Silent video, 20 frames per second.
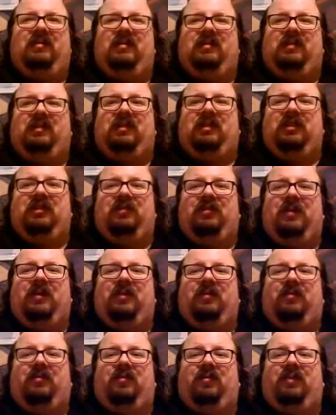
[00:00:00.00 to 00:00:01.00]

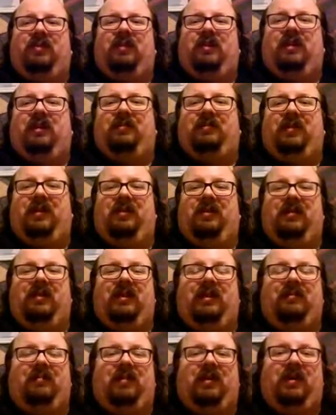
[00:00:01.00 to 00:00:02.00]
stupid or
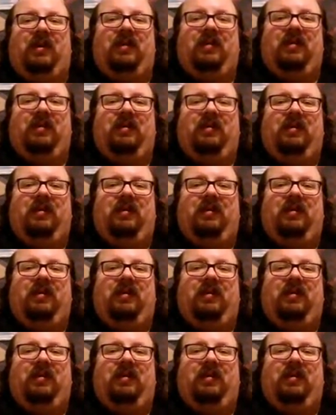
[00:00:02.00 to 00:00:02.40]
unappealing. But